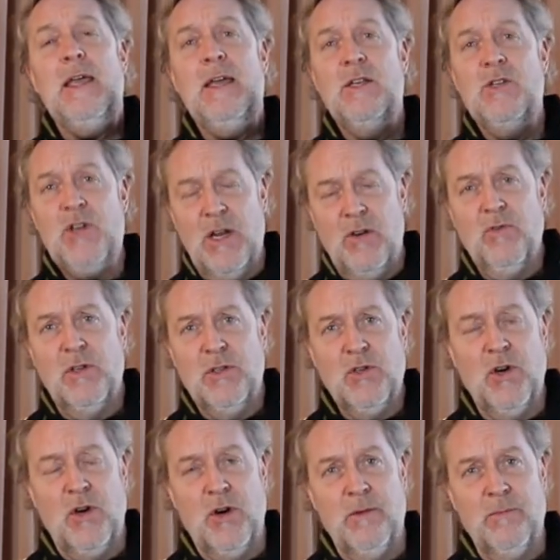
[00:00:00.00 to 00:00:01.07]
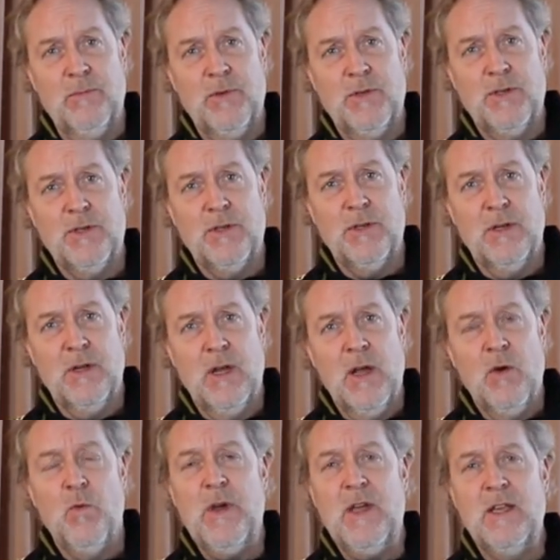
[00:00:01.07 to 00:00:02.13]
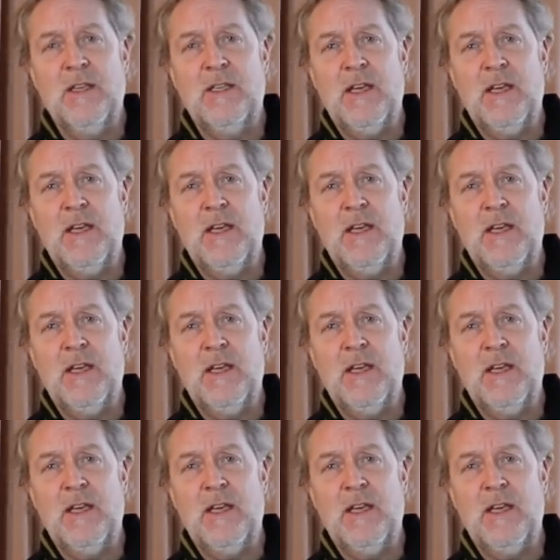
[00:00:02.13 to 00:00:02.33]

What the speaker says: In general terms, we can